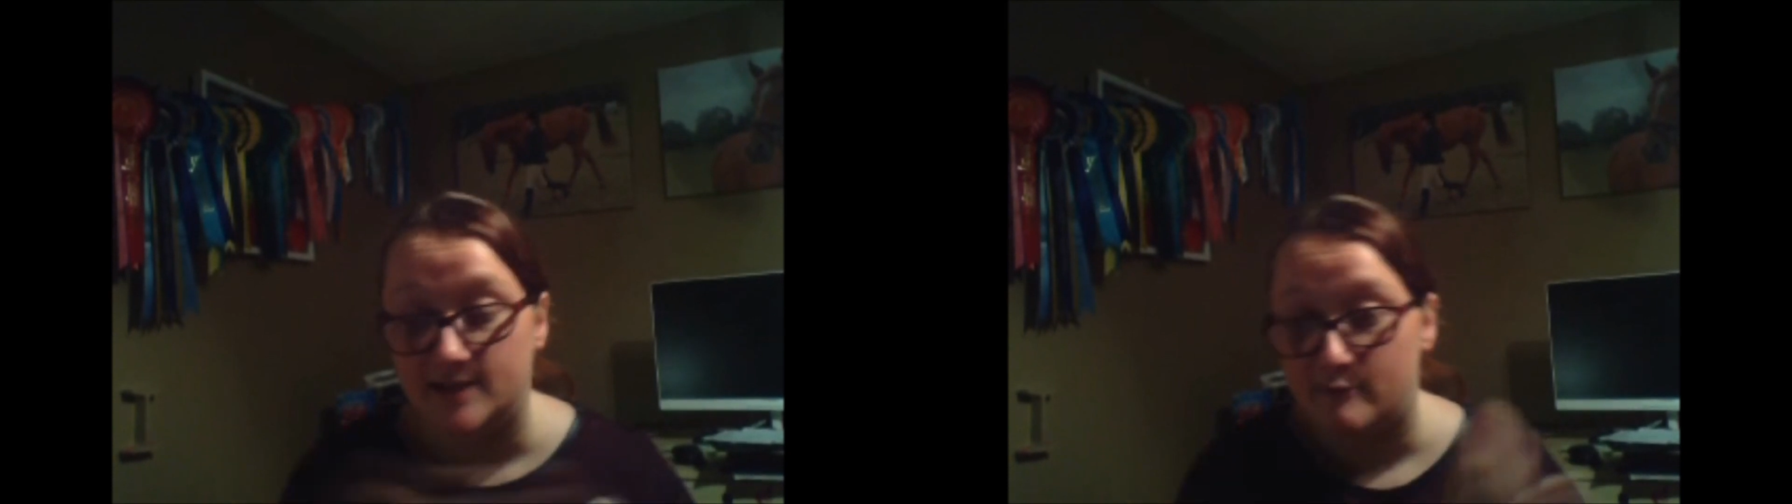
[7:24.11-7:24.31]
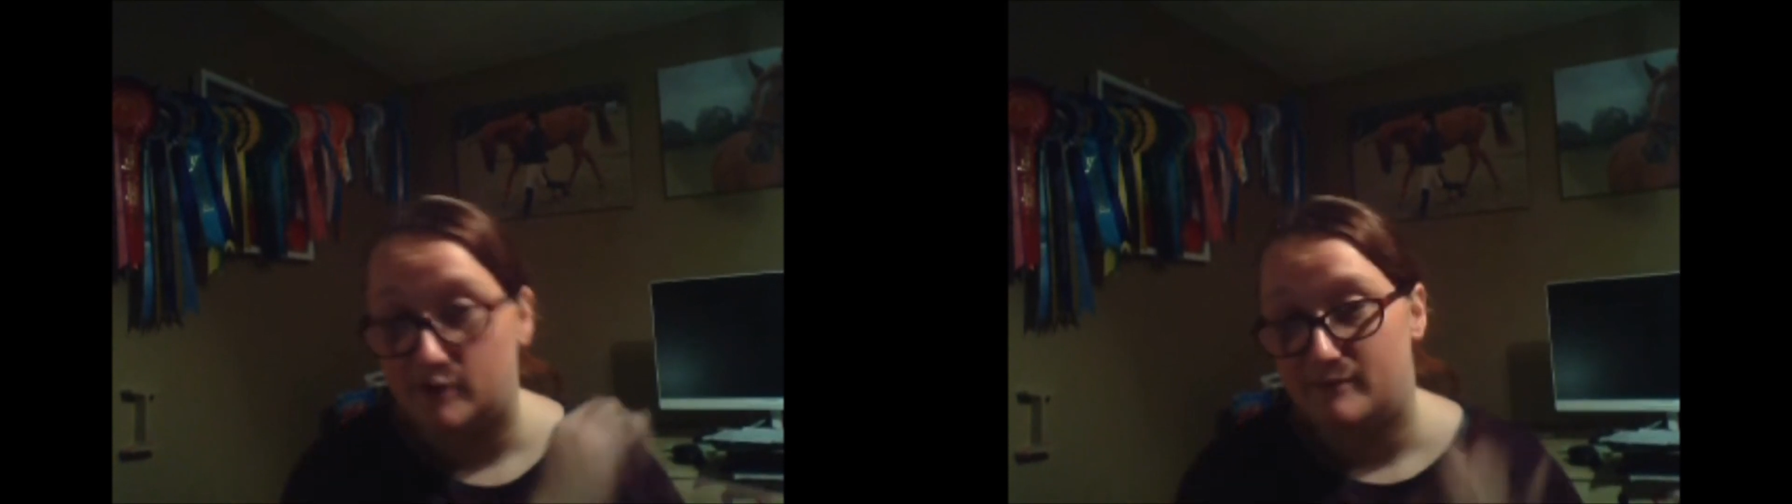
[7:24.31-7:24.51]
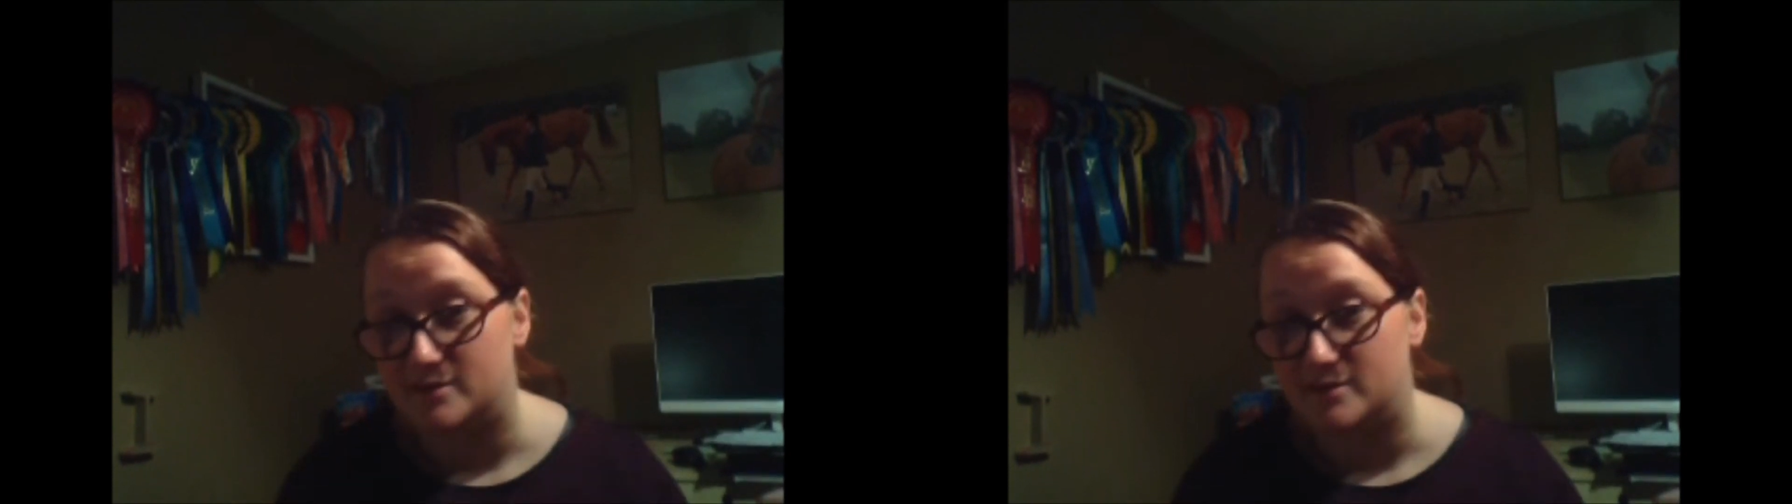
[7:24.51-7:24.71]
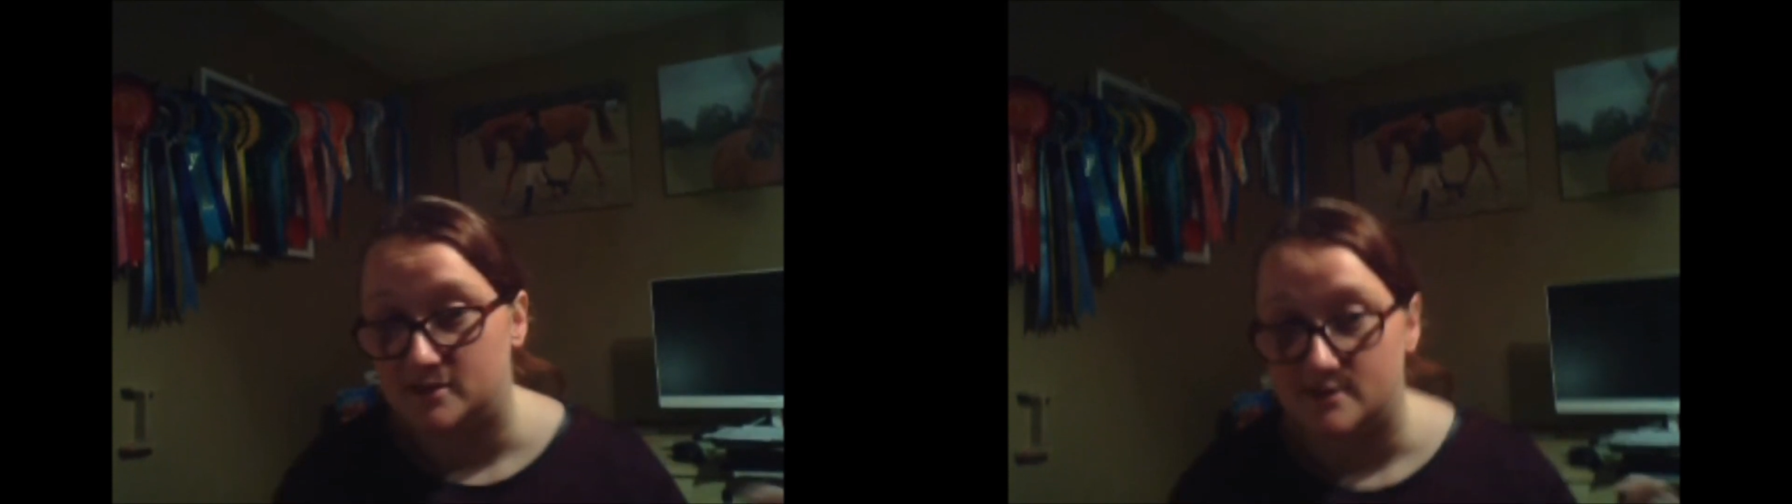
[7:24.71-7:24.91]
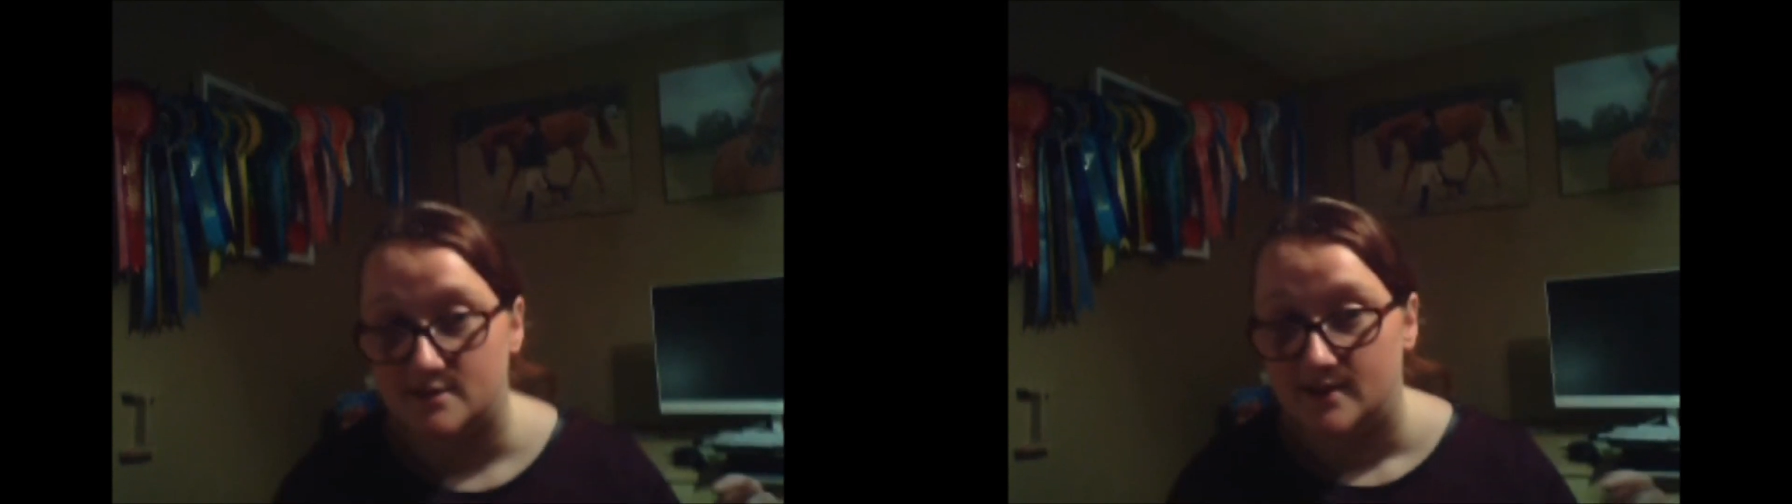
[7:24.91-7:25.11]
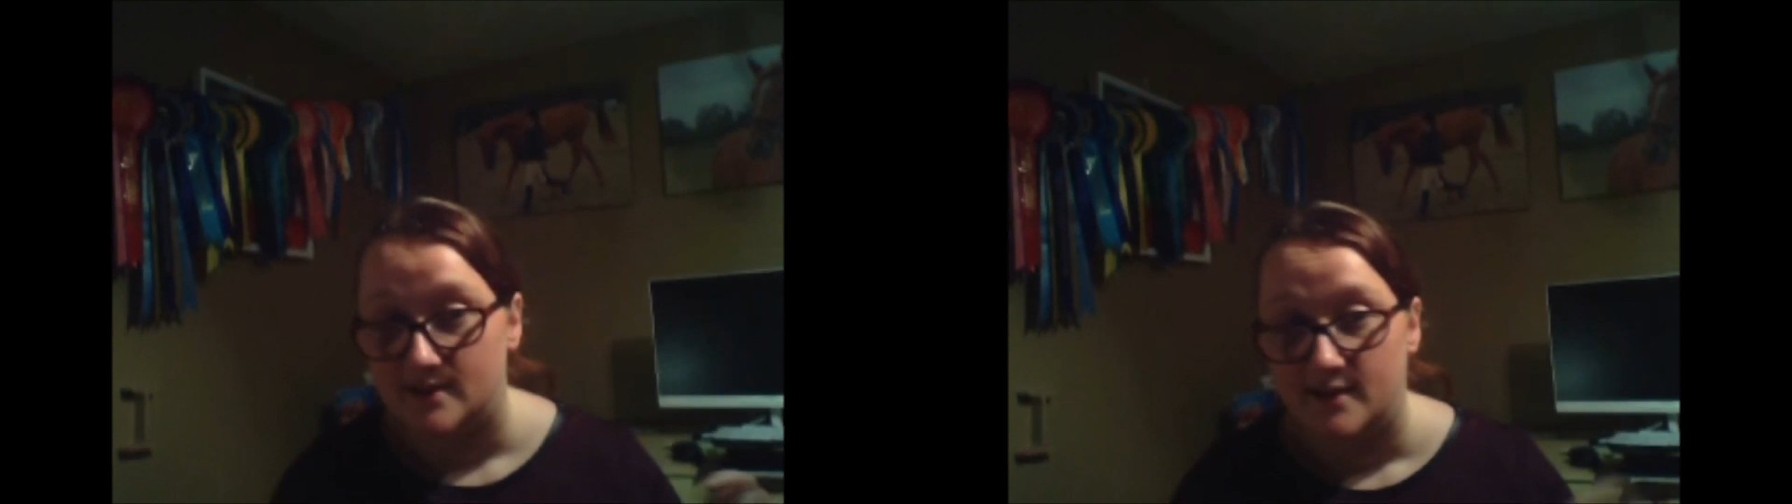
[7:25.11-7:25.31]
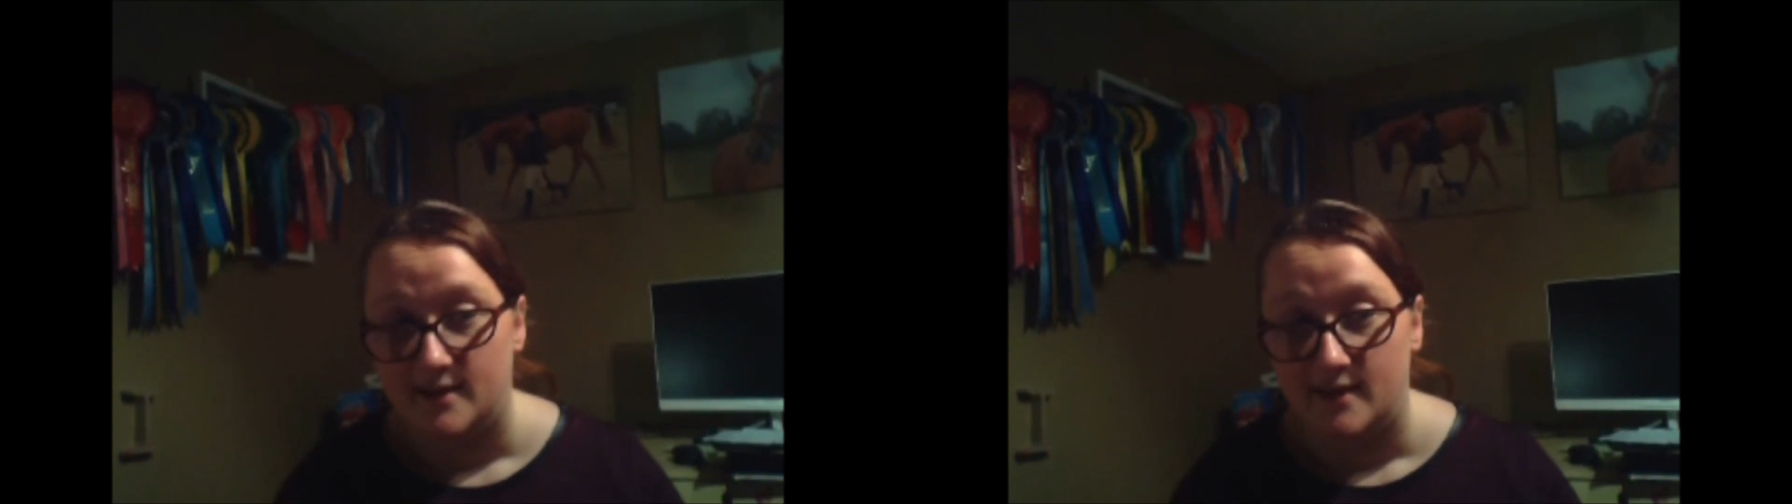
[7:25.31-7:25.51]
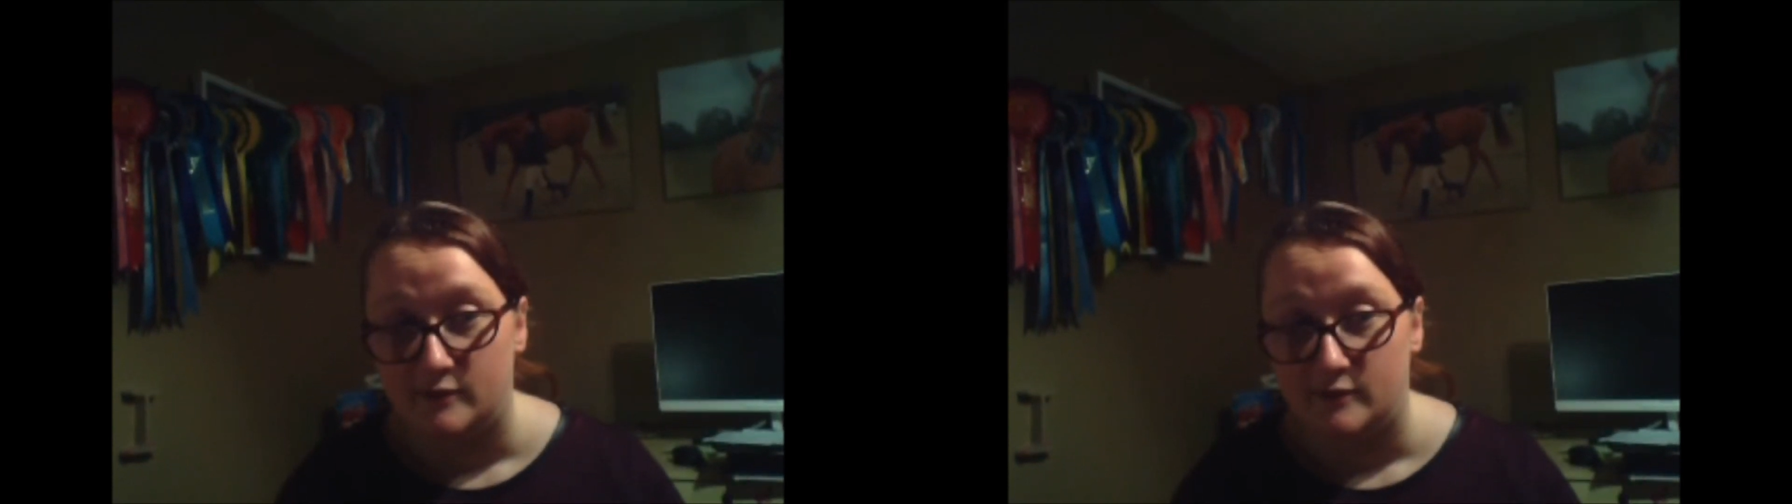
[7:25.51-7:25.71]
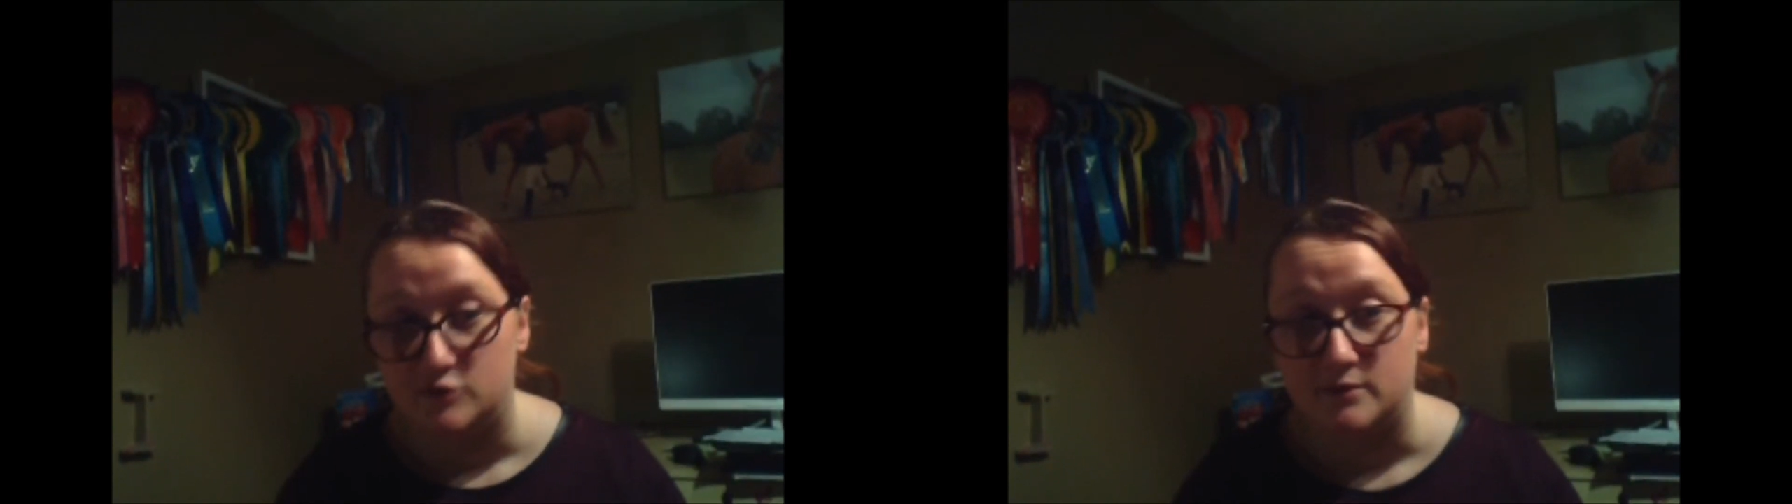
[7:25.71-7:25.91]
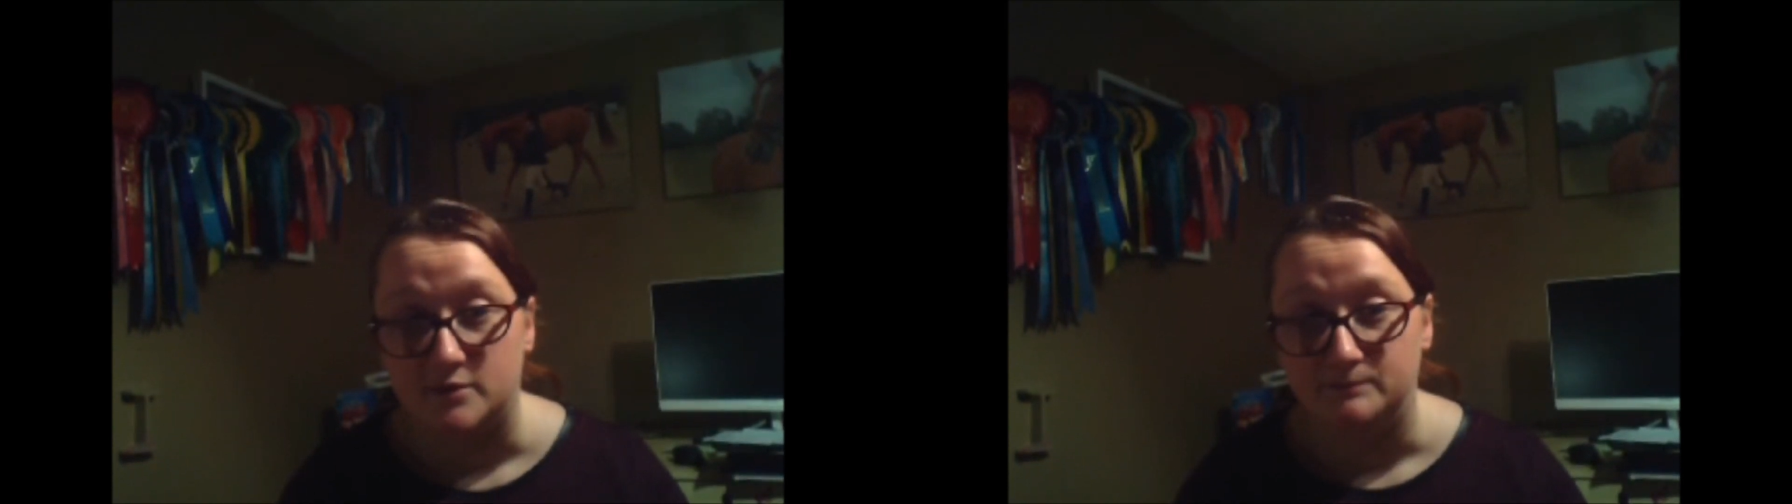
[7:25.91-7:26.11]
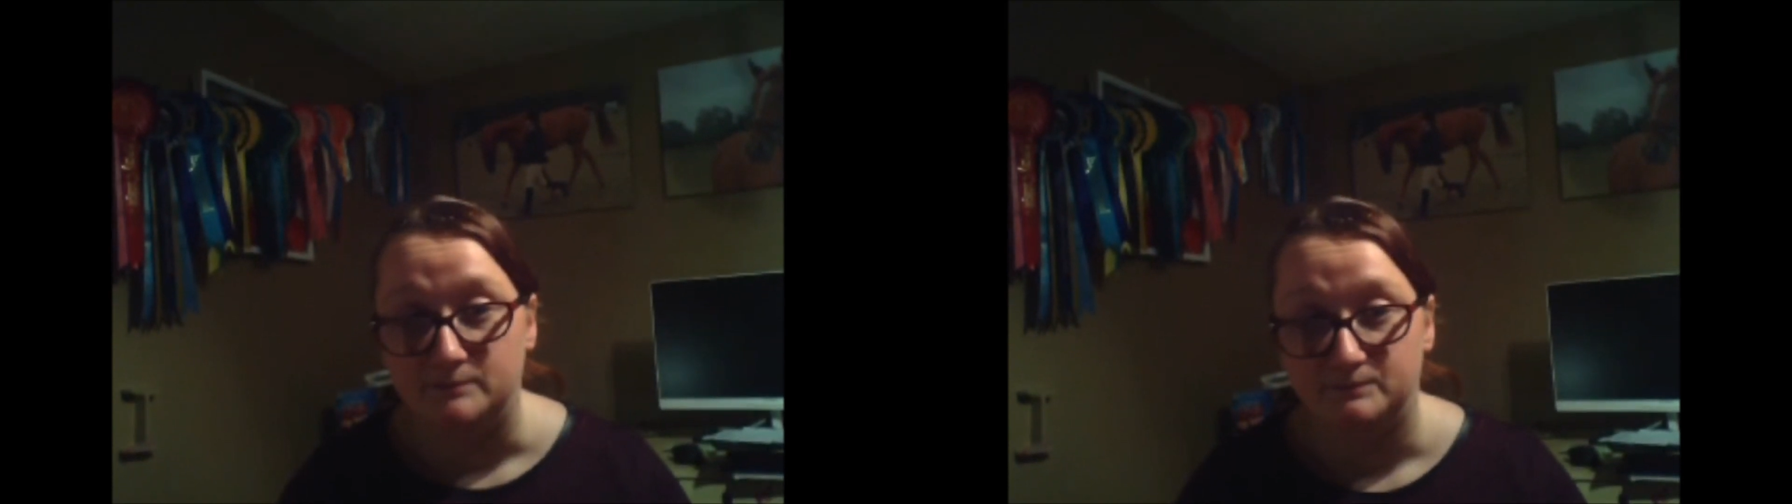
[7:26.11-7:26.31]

everyone I've mentioned in the description.